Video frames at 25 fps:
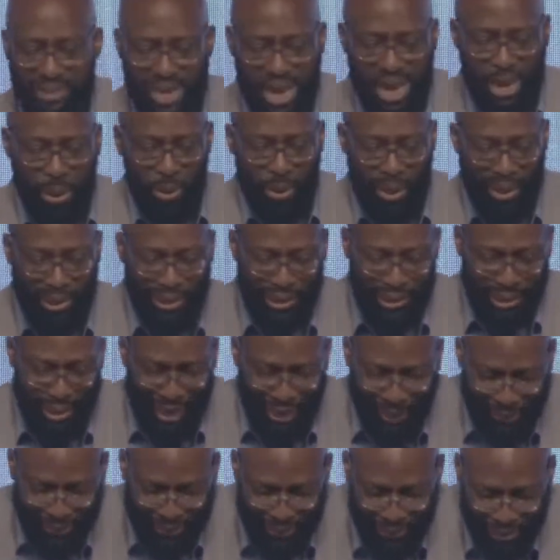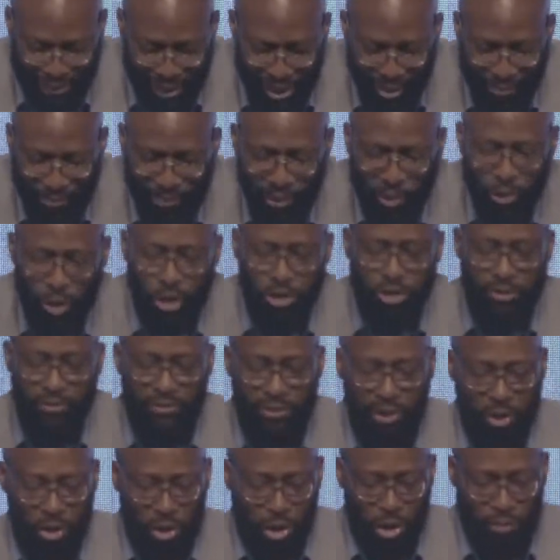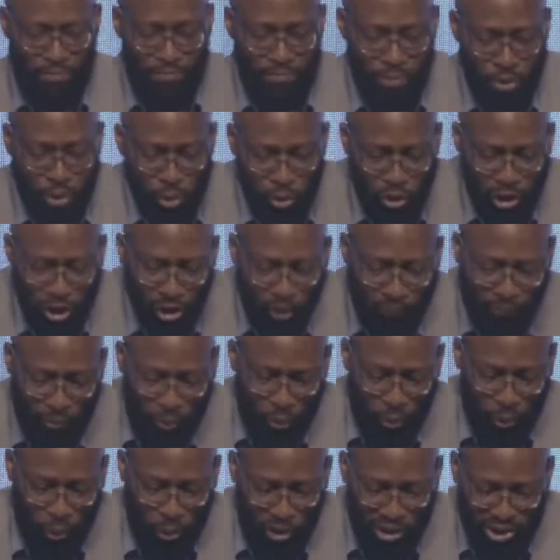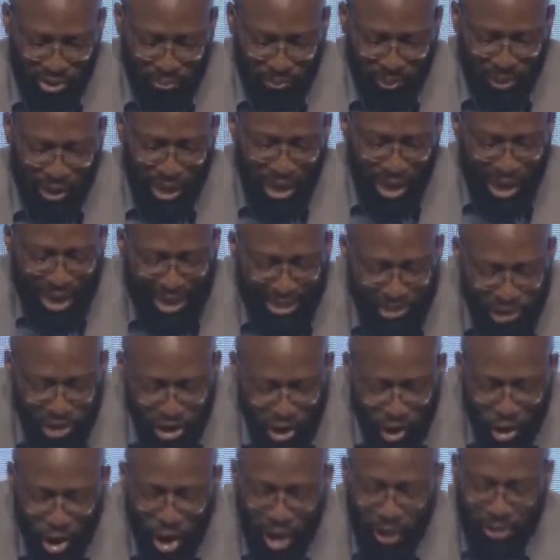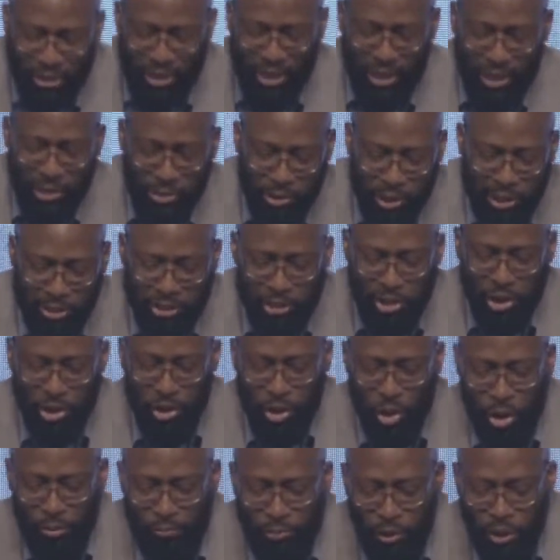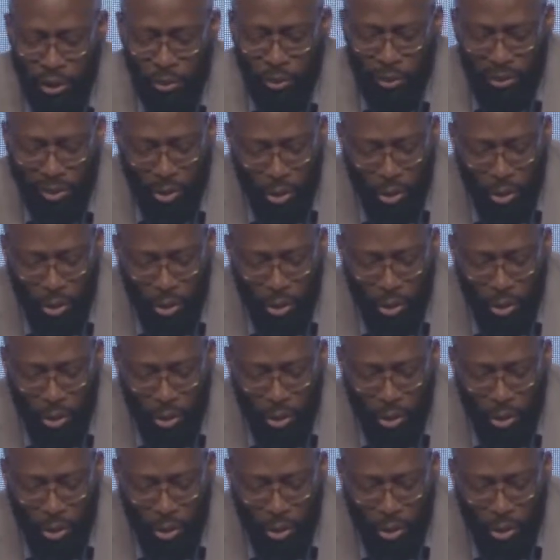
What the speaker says: our light because of the communion of the Holy Spirit. And so under grace, the communion with the